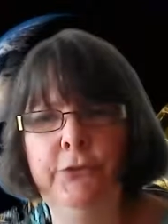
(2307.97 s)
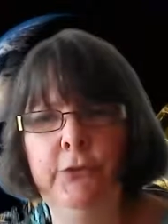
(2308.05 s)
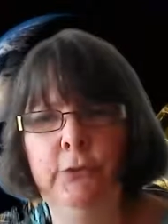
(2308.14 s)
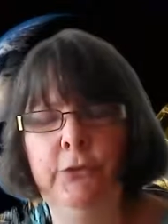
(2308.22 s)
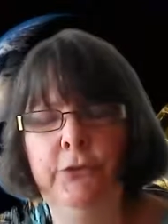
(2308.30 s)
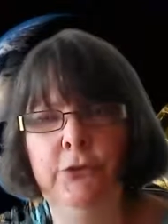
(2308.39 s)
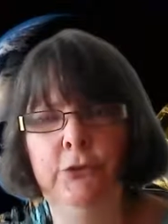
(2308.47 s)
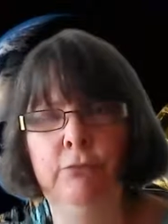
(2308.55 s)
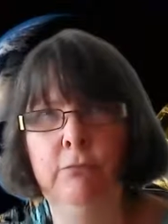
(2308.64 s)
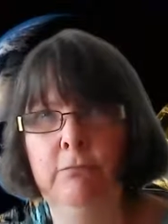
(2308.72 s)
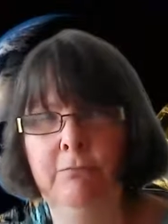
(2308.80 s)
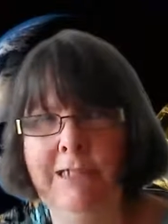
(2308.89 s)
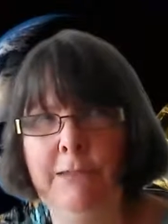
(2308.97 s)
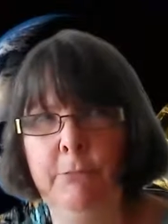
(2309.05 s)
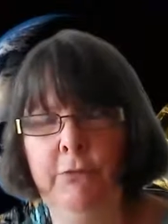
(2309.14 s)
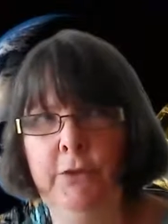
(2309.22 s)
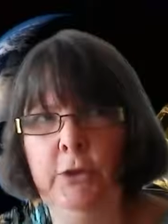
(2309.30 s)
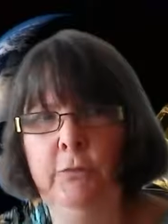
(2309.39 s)
So this isn't really
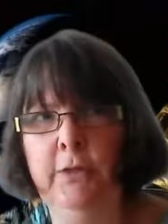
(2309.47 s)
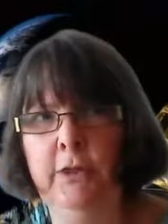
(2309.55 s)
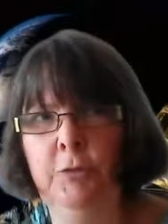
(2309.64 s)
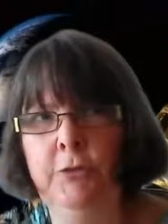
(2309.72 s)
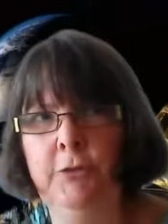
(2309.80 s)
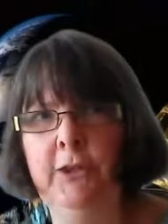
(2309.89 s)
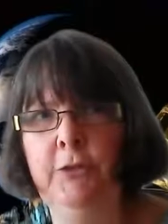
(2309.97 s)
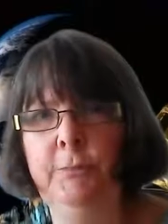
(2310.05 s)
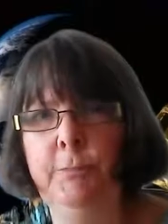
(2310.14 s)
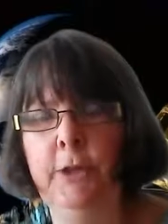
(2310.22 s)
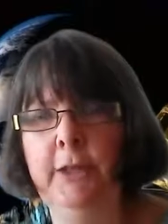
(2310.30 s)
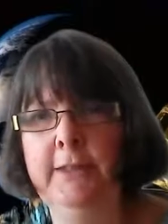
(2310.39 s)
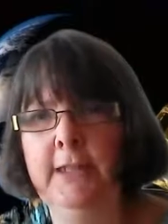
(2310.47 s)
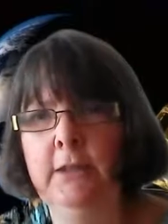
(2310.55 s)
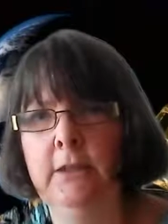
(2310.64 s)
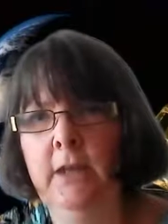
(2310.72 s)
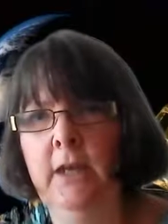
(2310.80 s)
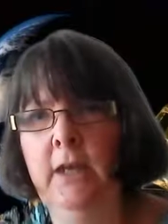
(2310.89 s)
my field of expertise, but I think